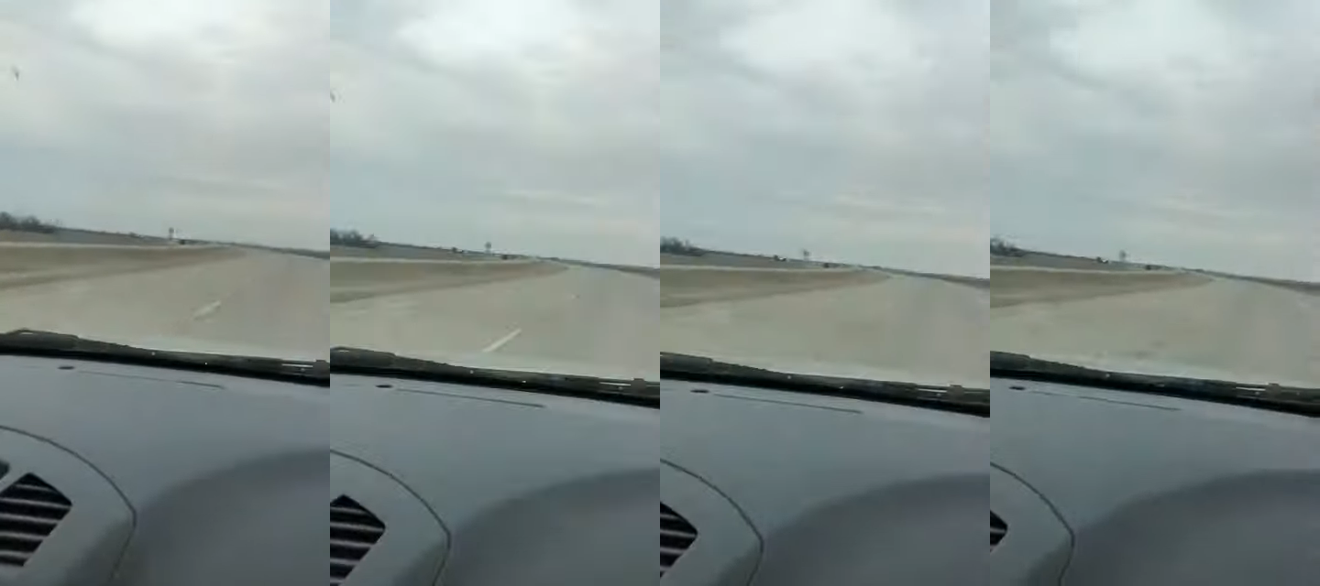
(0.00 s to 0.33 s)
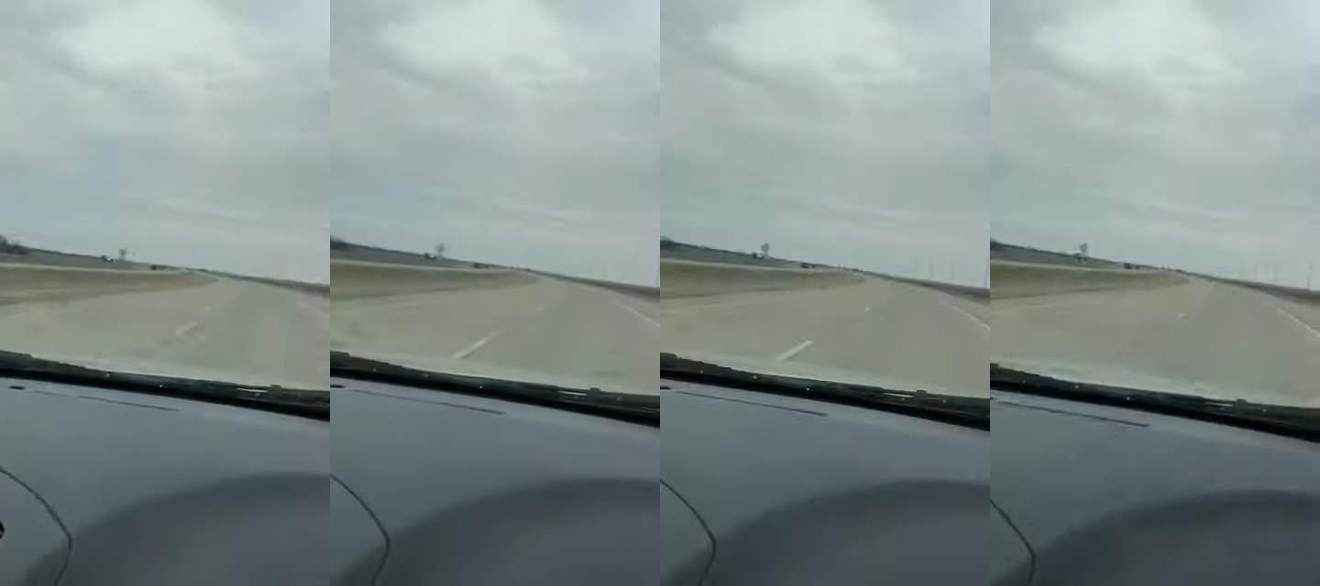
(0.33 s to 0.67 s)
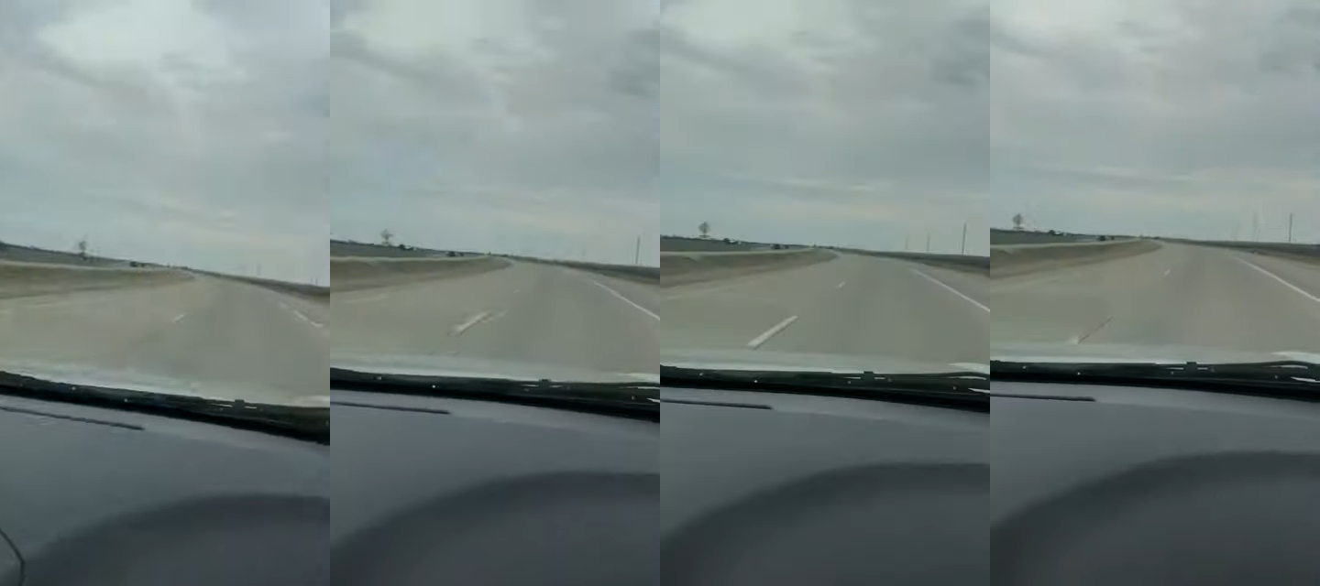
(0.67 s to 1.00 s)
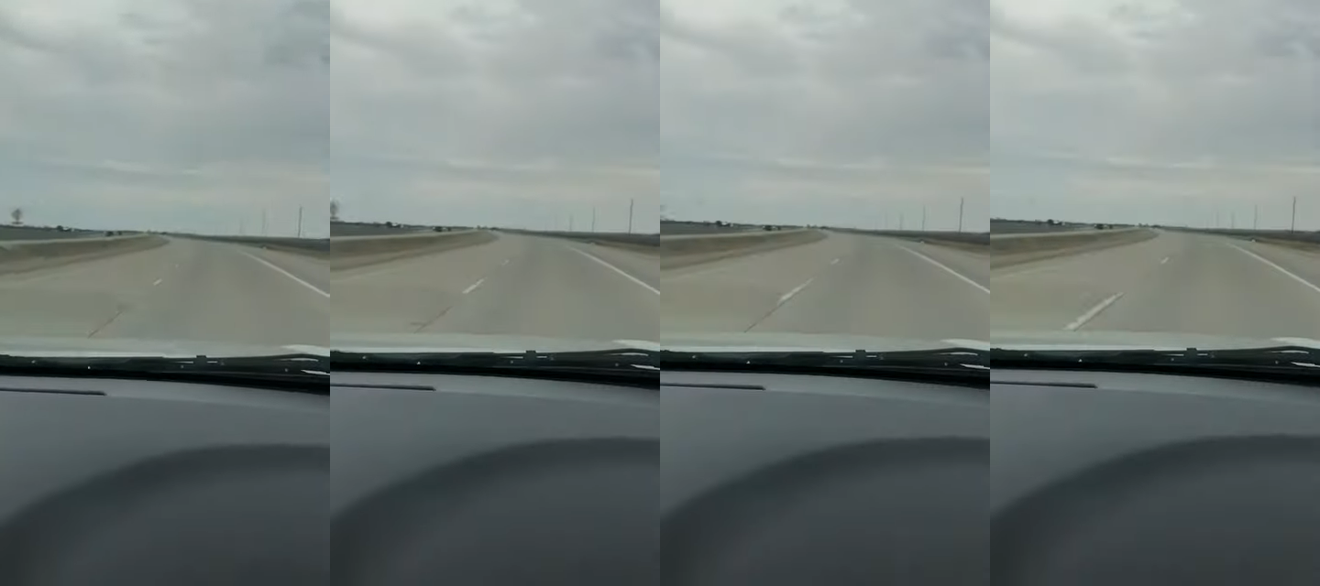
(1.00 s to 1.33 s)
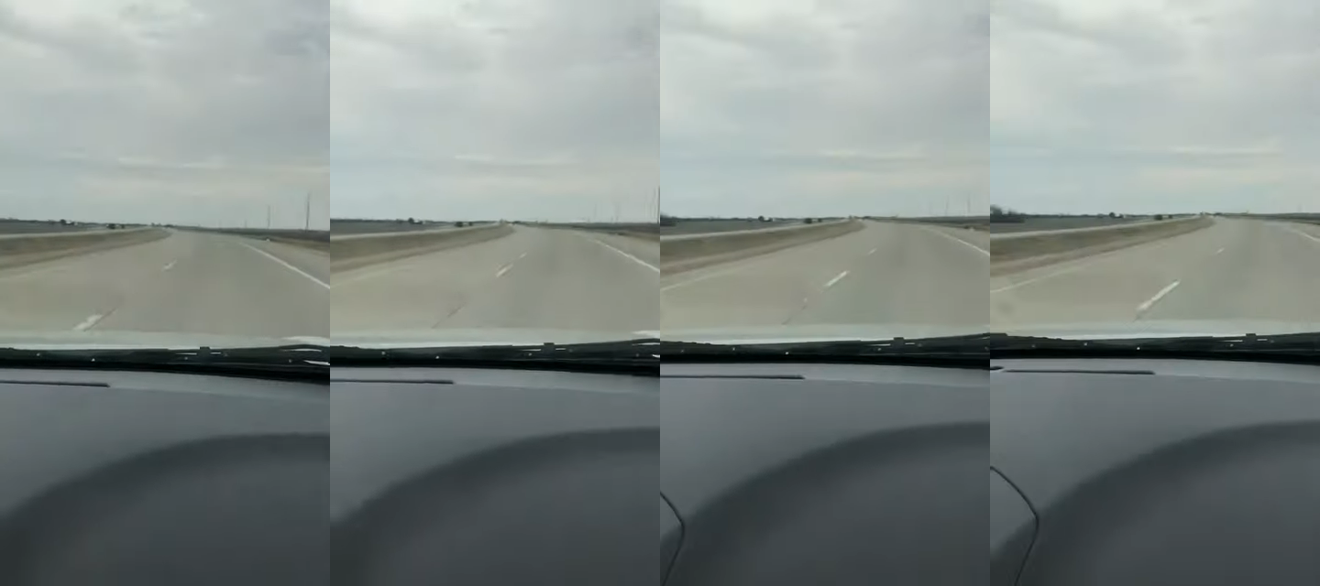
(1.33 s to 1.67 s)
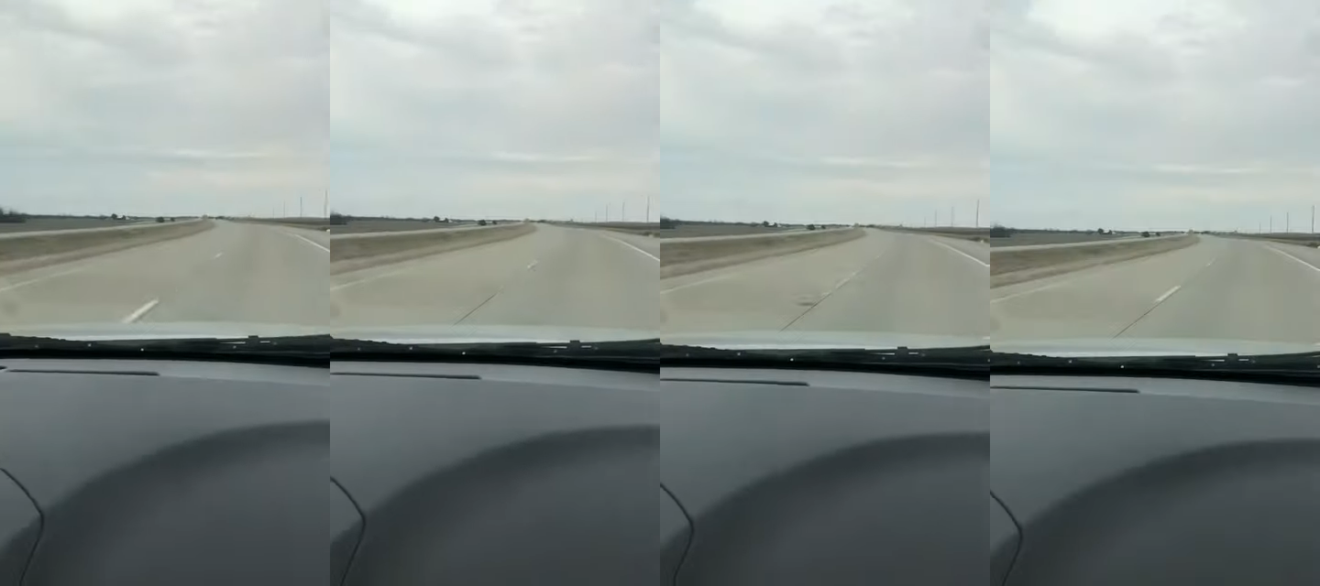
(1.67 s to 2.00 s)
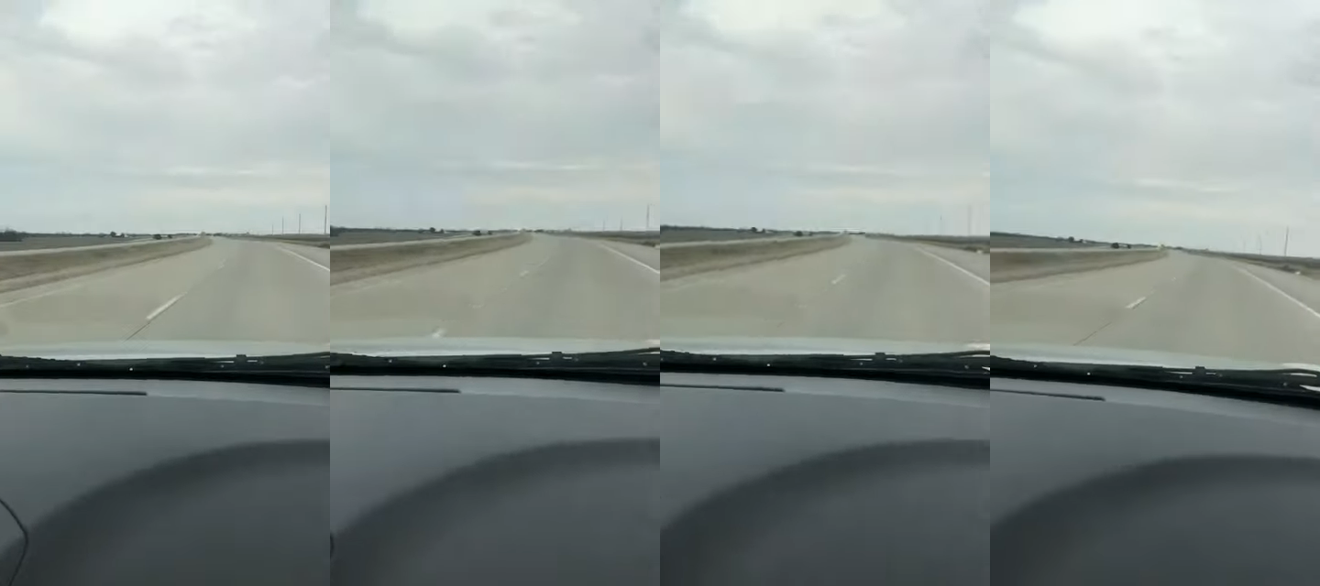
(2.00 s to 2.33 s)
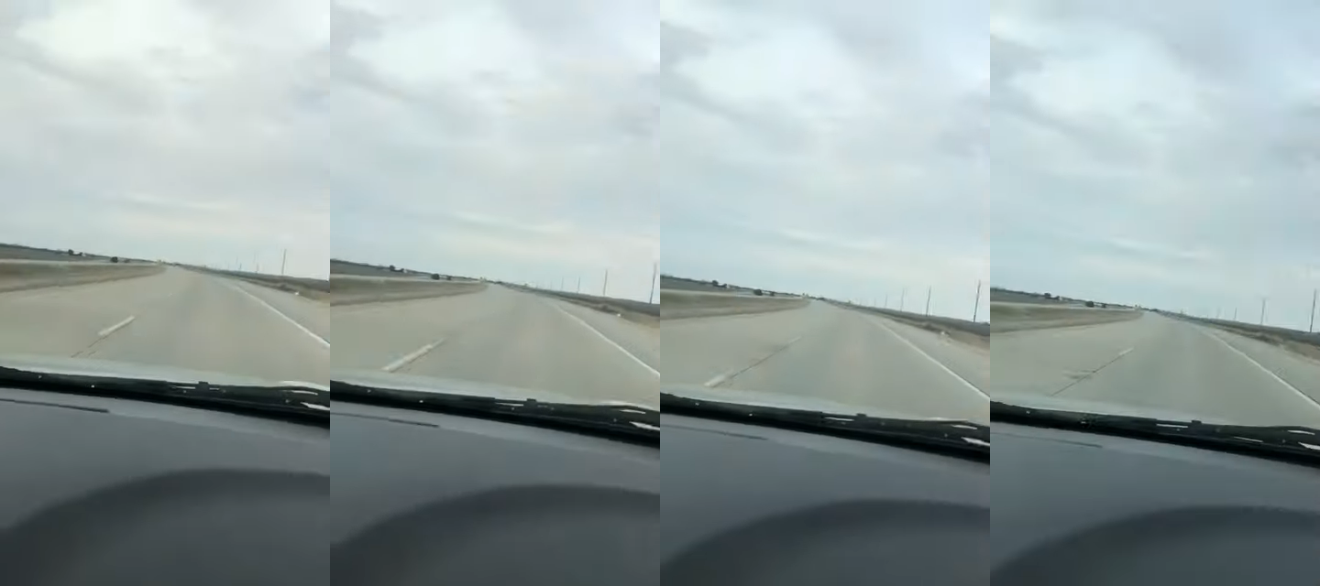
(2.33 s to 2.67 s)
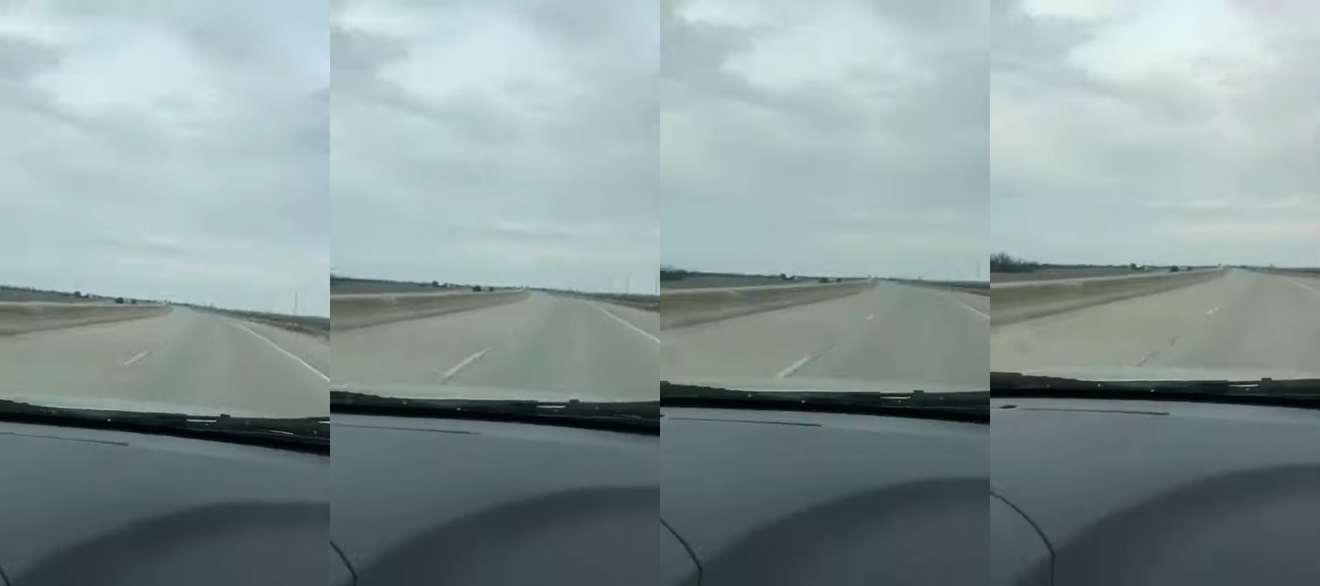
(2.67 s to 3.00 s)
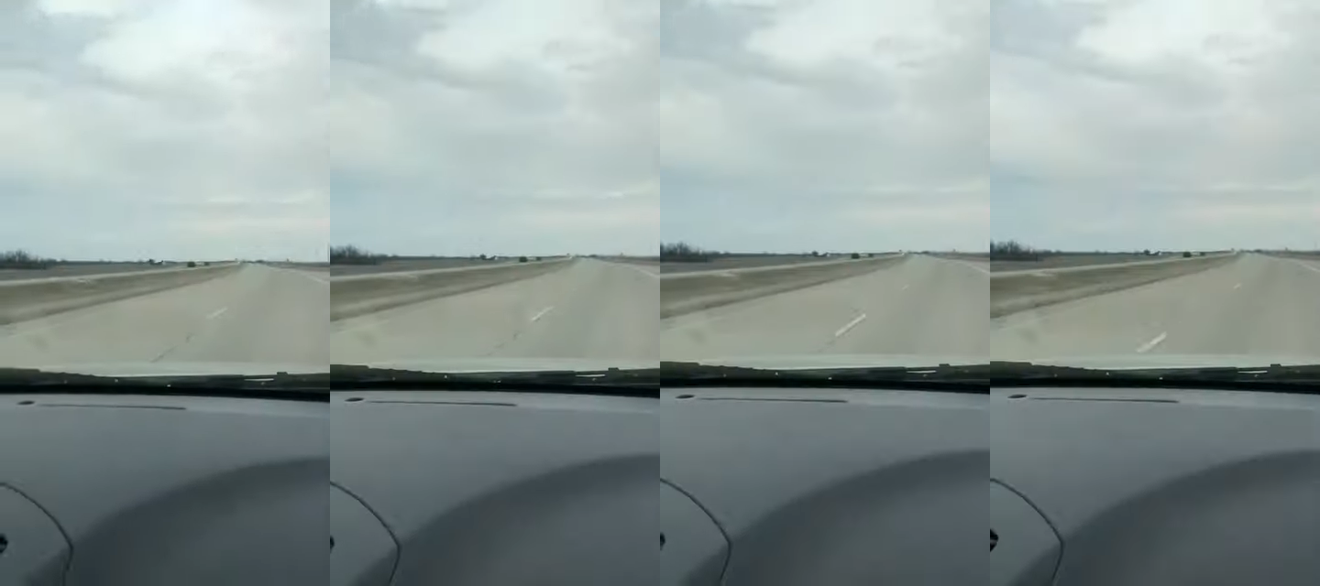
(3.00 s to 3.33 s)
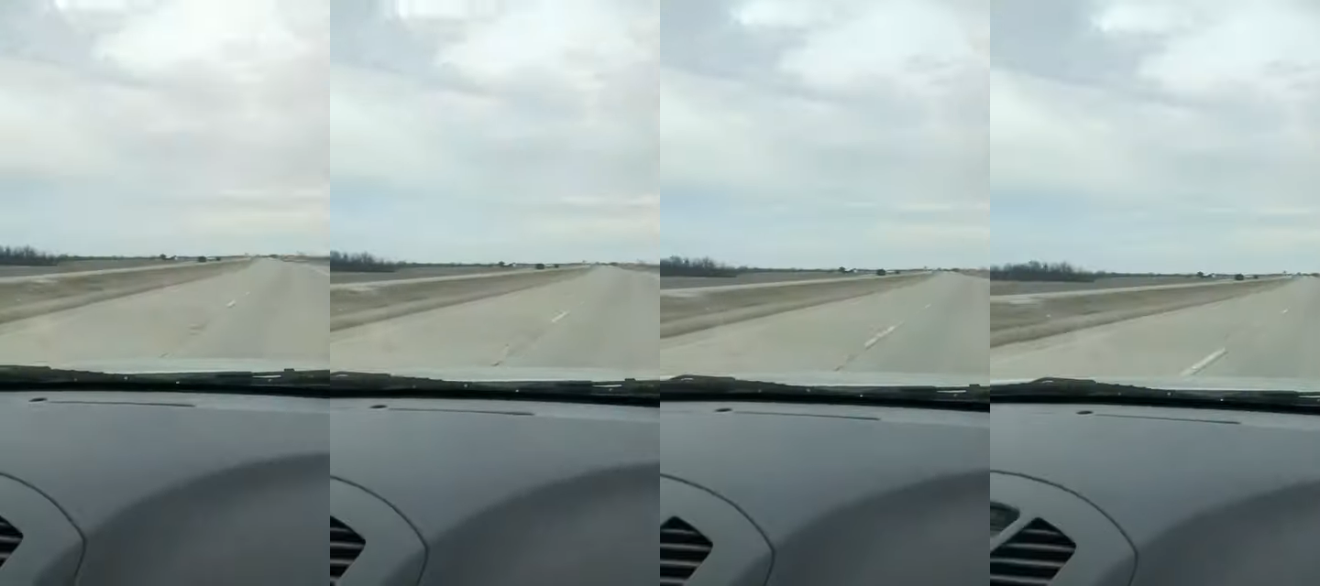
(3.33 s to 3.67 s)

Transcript: [unreadable: no face in view]